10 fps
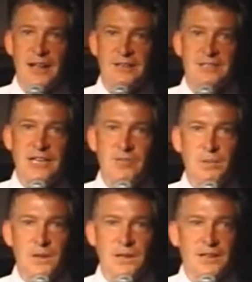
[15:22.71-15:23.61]
Steve
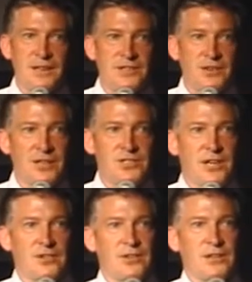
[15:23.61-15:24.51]
Bullock, the Attorney
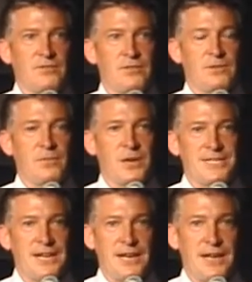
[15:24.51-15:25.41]
General of
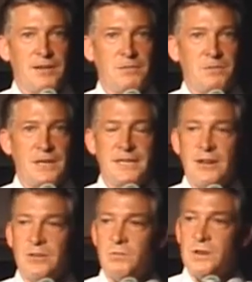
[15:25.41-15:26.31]
Montana, went
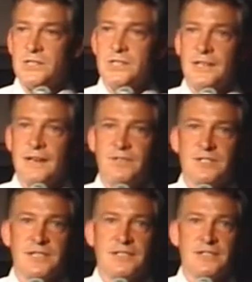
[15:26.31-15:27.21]
down to Washington after
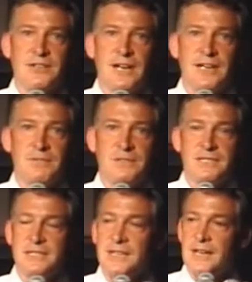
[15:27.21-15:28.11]
Citizens United was
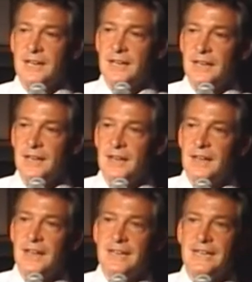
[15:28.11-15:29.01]
decided,
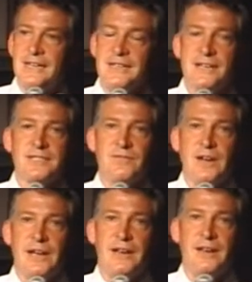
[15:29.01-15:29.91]
and he
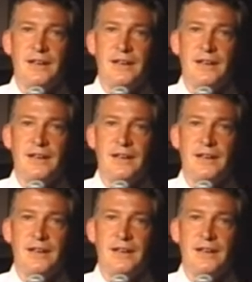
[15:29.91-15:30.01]
testified